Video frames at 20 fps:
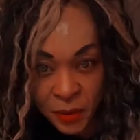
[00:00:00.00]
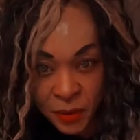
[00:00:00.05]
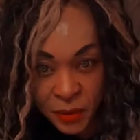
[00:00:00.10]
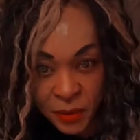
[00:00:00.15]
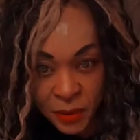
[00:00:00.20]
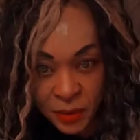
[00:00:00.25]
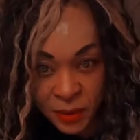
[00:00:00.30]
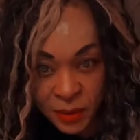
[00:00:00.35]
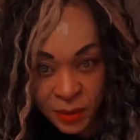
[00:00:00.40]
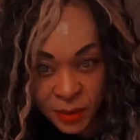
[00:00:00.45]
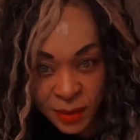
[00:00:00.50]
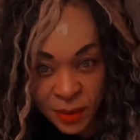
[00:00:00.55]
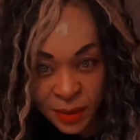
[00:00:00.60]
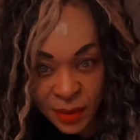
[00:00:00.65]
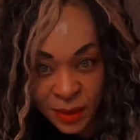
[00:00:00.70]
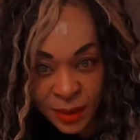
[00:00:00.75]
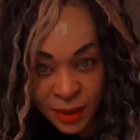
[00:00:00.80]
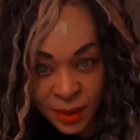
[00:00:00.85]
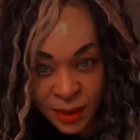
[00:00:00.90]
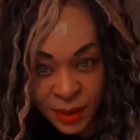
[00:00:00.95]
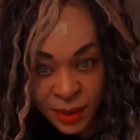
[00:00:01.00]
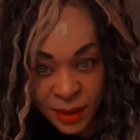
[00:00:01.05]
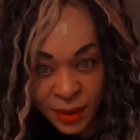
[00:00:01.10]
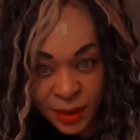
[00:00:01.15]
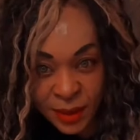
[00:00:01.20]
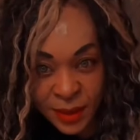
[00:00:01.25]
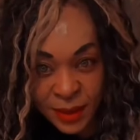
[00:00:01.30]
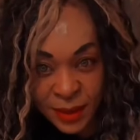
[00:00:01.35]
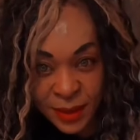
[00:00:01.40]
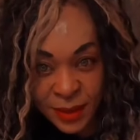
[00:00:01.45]
you.
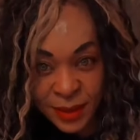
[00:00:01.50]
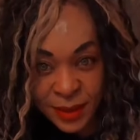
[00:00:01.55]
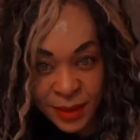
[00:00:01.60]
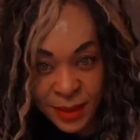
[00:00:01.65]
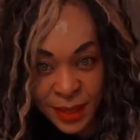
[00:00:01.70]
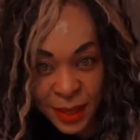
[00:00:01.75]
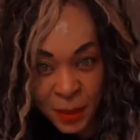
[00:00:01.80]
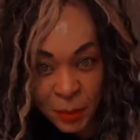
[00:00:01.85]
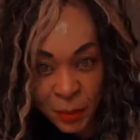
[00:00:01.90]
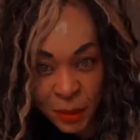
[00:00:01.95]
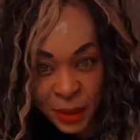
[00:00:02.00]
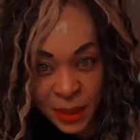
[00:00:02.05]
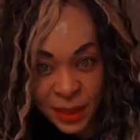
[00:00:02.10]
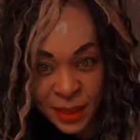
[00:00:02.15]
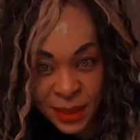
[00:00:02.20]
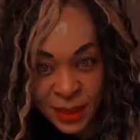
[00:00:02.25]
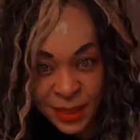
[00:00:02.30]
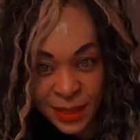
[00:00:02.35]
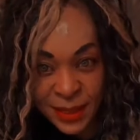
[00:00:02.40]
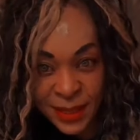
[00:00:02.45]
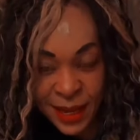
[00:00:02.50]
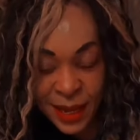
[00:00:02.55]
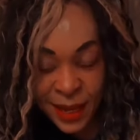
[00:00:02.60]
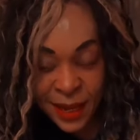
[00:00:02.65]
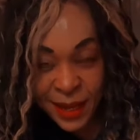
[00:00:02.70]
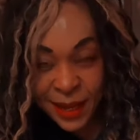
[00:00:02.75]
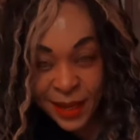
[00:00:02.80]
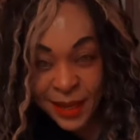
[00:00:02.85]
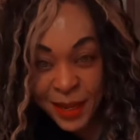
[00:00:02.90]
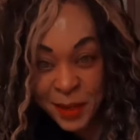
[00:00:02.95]
Step, what does it
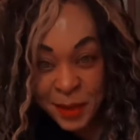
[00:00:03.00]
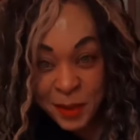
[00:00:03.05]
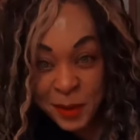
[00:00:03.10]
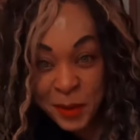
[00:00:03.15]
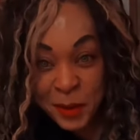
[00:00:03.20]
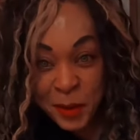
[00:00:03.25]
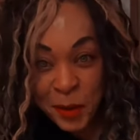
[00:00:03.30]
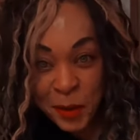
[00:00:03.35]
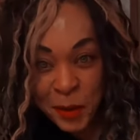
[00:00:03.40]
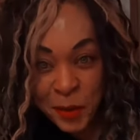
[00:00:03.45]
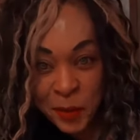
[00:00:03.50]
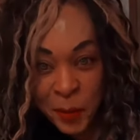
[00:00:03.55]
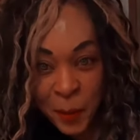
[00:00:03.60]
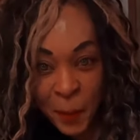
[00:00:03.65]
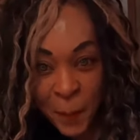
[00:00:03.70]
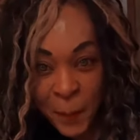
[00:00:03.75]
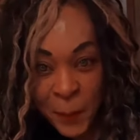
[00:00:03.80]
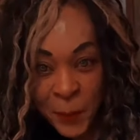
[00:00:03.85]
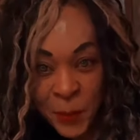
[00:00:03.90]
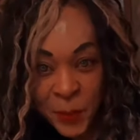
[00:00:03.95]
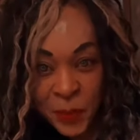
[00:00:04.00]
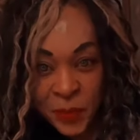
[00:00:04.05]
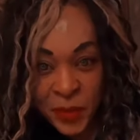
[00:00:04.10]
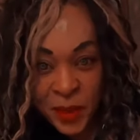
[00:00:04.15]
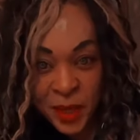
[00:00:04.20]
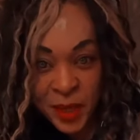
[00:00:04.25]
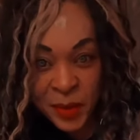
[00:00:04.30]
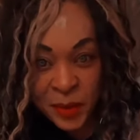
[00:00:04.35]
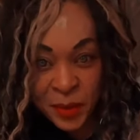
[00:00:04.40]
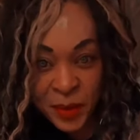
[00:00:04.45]
say? Uh, you know,
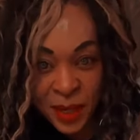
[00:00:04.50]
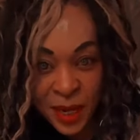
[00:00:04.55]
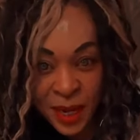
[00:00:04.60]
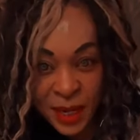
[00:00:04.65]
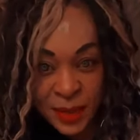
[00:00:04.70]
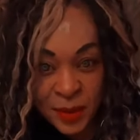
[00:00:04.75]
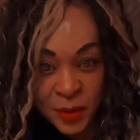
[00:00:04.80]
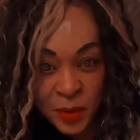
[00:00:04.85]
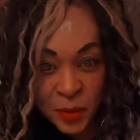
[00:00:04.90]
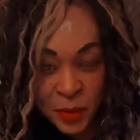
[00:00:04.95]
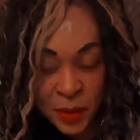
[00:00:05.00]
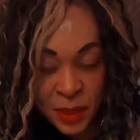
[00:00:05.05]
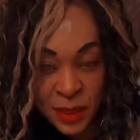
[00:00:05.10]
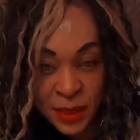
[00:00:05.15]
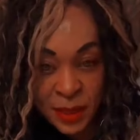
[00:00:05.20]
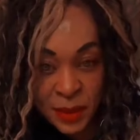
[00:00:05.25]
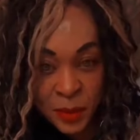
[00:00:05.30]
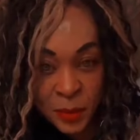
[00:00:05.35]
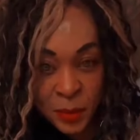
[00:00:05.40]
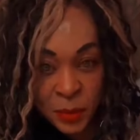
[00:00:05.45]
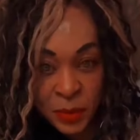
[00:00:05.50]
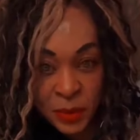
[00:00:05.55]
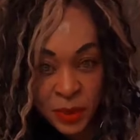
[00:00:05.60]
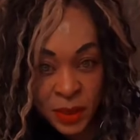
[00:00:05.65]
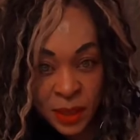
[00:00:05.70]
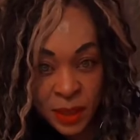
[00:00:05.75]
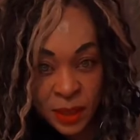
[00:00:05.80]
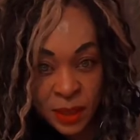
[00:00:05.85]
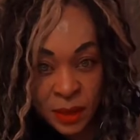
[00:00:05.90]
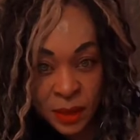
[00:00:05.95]
to the customers you
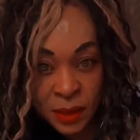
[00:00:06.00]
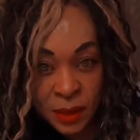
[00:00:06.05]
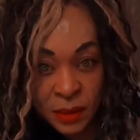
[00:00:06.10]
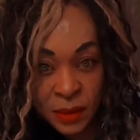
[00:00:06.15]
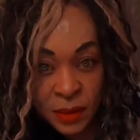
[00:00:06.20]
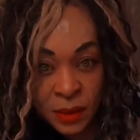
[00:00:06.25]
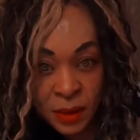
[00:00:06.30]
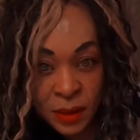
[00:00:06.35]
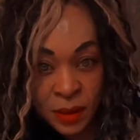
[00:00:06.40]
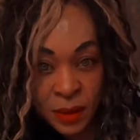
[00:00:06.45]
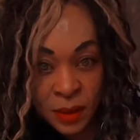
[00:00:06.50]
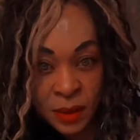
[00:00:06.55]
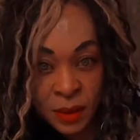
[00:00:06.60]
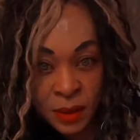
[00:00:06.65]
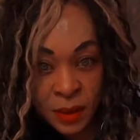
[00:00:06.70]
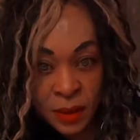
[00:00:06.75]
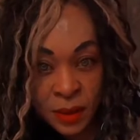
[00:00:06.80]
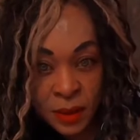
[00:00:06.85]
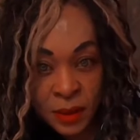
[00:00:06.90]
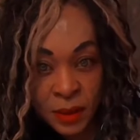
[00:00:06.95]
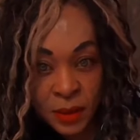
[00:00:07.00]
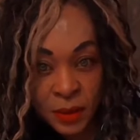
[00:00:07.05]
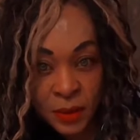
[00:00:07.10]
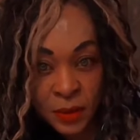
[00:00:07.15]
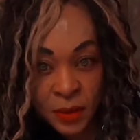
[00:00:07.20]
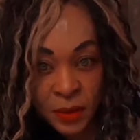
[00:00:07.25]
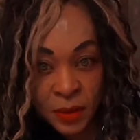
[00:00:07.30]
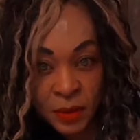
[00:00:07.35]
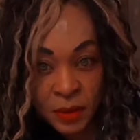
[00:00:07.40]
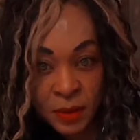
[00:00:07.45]
put in.
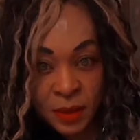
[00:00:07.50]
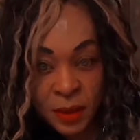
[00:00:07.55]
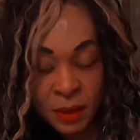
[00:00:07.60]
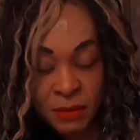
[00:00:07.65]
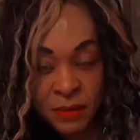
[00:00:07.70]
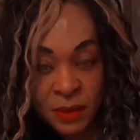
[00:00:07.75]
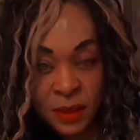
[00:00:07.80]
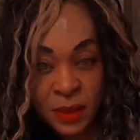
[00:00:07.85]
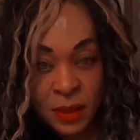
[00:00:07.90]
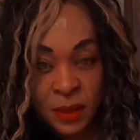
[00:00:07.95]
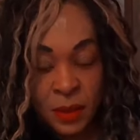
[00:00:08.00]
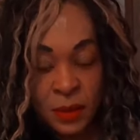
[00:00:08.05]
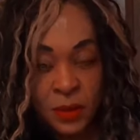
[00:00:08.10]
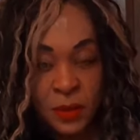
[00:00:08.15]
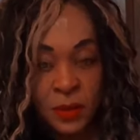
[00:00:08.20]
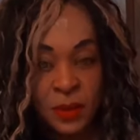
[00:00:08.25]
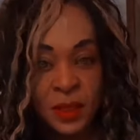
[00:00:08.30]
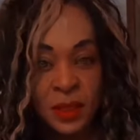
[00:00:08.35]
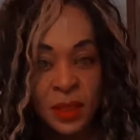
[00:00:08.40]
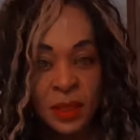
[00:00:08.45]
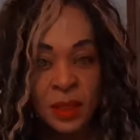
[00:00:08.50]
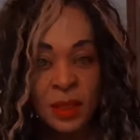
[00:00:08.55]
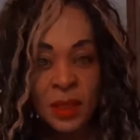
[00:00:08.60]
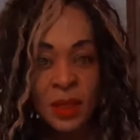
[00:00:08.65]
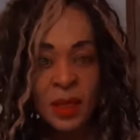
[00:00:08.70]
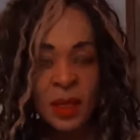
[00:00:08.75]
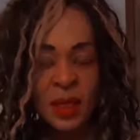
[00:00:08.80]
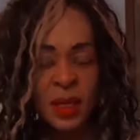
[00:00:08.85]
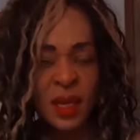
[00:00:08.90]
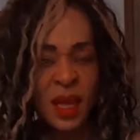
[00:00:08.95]
No, they're in the videos.
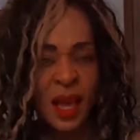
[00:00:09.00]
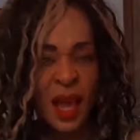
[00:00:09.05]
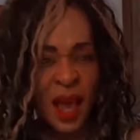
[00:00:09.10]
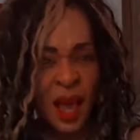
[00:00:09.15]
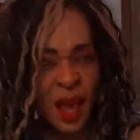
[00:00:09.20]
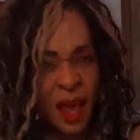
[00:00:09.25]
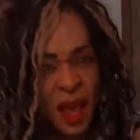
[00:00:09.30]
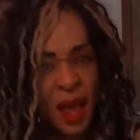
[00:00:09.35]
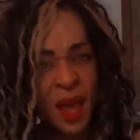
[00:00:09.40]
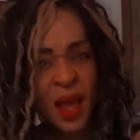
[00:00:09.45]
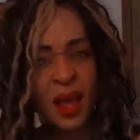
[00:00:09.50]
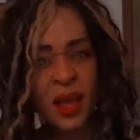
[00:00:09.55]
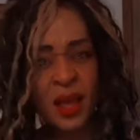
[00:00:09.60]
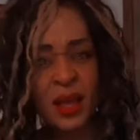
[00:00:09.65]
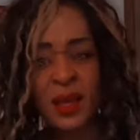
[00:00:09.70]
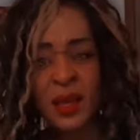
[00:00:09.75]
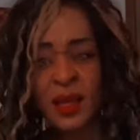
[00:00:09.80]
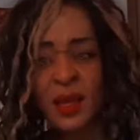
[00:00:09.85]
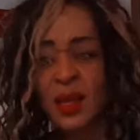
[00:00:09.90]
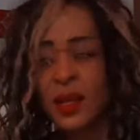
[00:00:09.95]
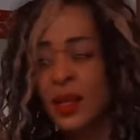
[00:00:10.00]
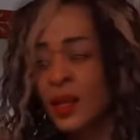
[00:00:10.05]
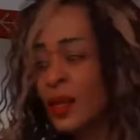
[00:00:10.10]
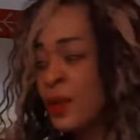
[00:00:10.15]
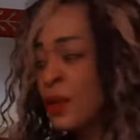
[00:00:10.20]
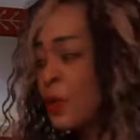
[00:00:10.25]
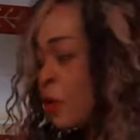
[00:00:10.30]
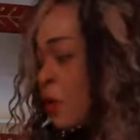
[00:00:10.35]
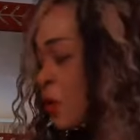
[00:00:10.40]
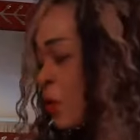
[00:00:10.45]
Yeah!
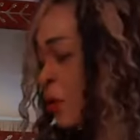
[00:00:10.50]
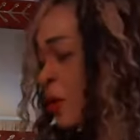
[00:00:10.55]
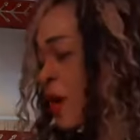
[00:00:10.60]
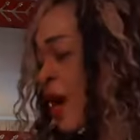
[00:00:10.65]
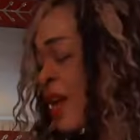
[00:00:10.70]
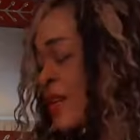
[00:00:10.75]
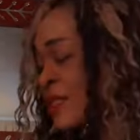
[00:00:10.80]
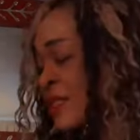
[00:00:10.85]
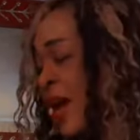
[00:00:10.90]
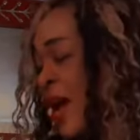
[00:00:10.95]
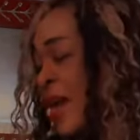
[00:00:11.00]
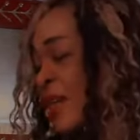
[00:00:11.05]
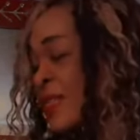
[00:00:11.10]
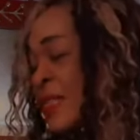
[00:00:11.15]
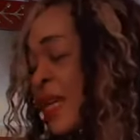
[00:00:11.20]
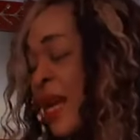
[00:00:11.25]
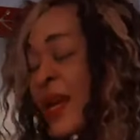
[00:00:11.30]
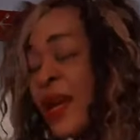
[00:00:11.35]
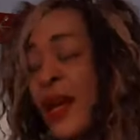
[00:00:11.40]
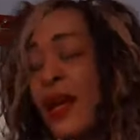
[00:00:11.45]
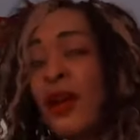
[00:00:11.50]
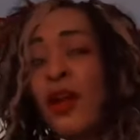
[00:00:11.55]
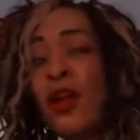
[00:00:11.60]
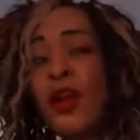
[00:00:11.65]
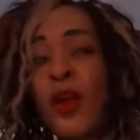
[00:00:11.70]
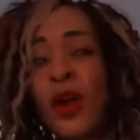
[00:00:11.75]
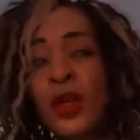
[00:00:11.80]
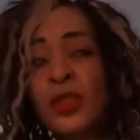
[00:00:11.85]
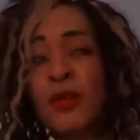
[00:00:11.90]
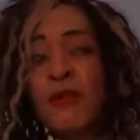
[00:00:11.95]
Look, you guys, I take a
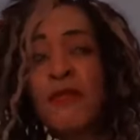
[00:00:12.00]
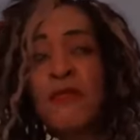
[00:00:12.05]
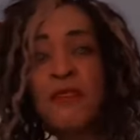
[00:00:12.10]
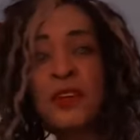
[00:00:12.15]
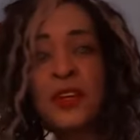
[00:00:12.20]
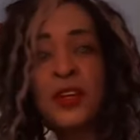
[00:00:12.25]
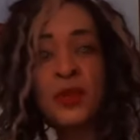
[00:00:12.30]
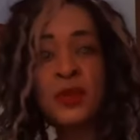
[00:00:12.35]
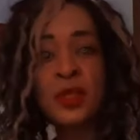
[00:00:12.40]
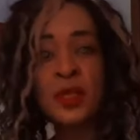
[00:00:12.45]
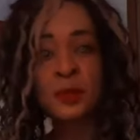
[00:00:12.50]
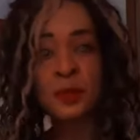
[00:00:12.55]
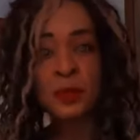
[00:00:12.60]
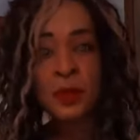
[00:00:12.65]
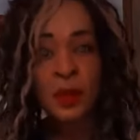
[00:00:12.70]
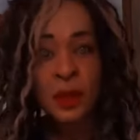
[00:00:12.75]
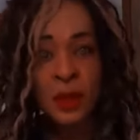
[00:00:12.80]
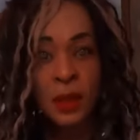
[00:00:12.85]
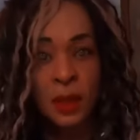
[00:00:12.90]
lot of videos